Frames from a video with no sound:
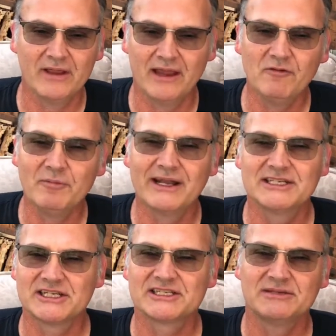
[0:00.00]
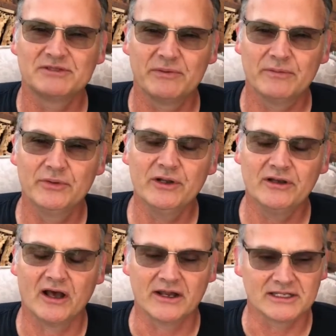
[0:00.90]
everybody just seems to be
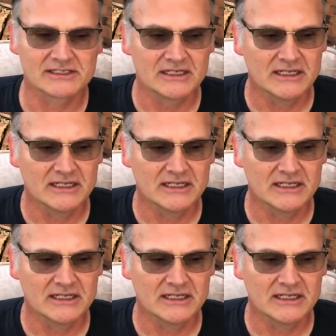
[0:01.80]
putting on us.